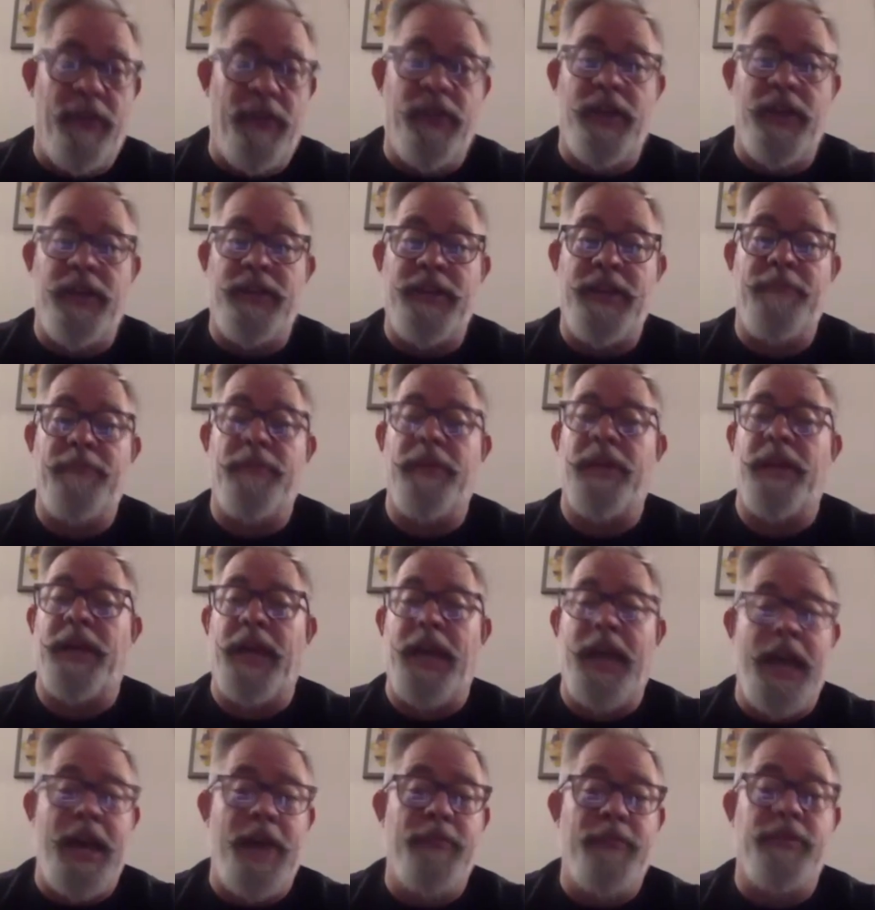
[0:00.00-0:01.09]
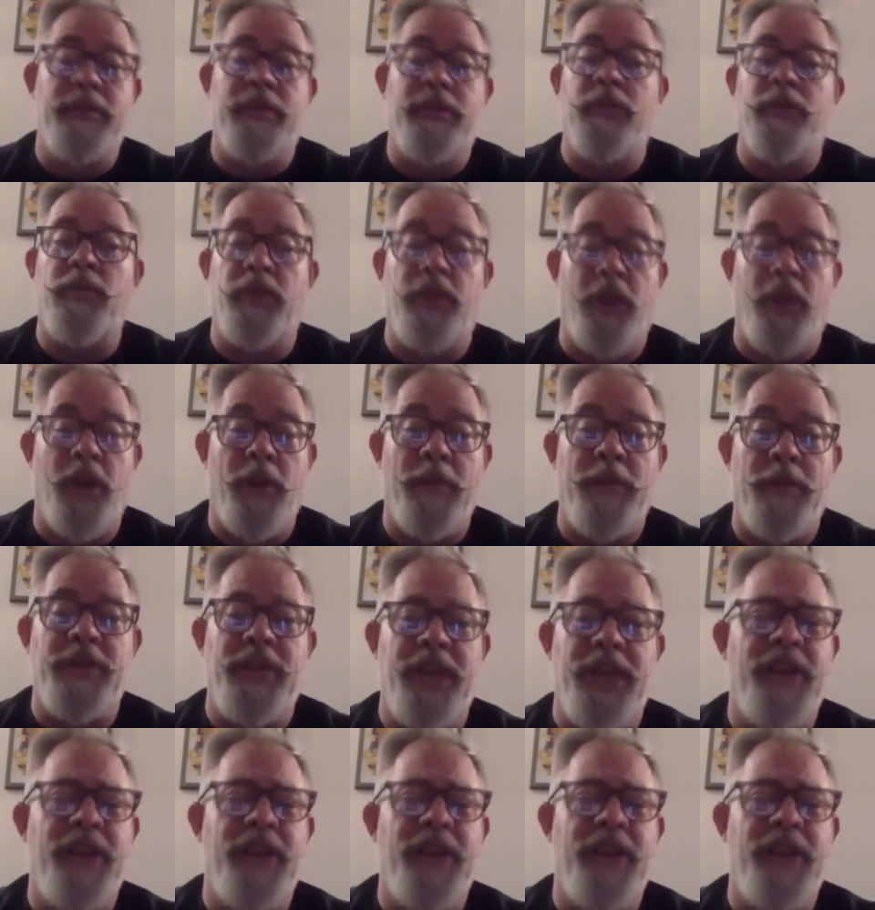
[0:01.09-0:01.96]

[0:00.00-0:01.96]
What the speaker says: and they tip like absolute garbage.